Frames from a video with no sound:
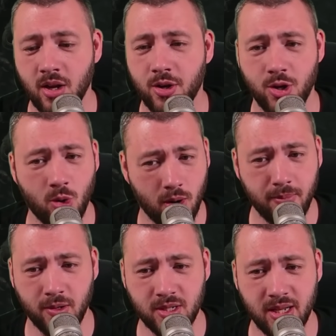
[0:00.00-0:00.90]
nor
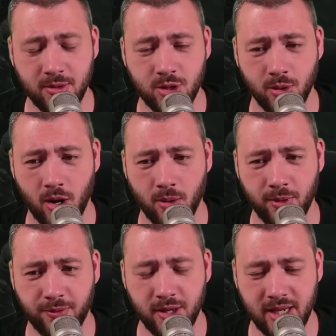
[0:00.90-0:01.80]
bonus damage to your armor
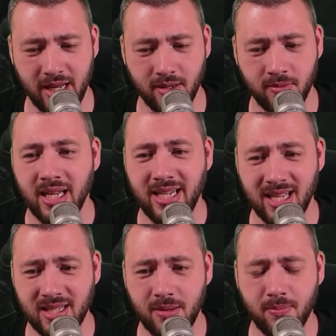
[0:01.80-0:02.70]
of the dead.
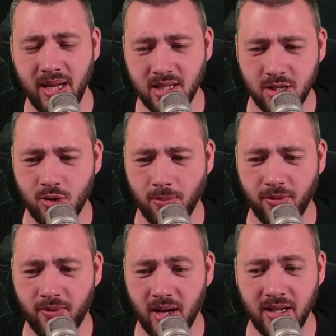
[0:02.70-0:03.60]
Yes, it makes
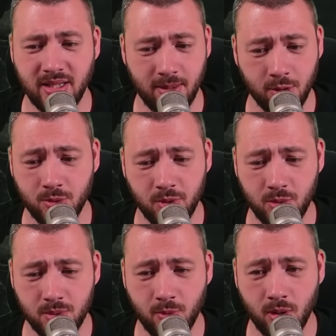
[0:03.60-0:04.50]
Decrepify damage
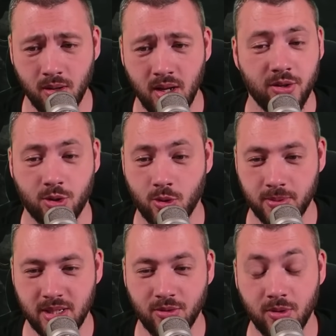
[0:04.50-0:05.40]
reduce more, your
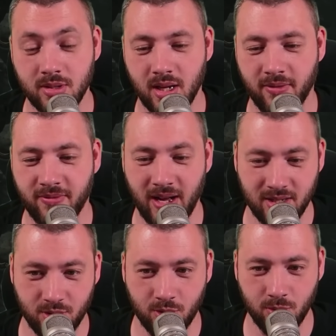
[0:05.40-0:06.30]
corpse tendrils a
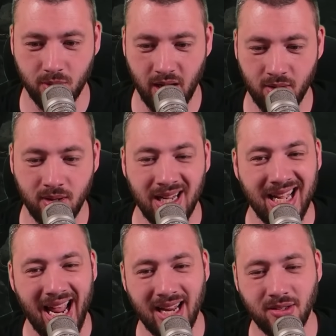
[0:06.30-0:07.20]
faster cooldown,
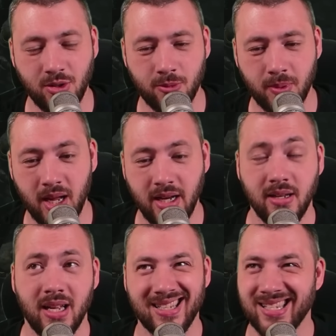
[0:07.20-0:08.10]
and your blight
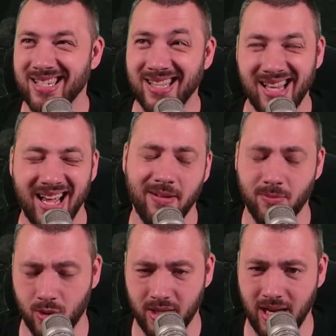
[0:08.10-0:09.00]
slight
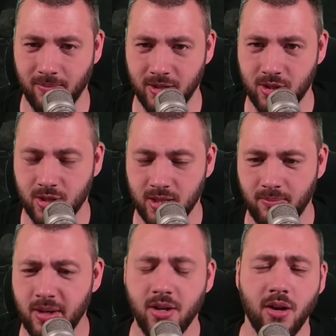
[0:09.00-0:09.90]
more damage.
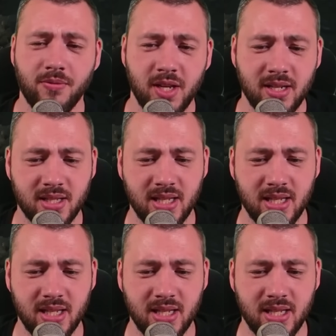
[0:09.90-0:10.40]
But none of these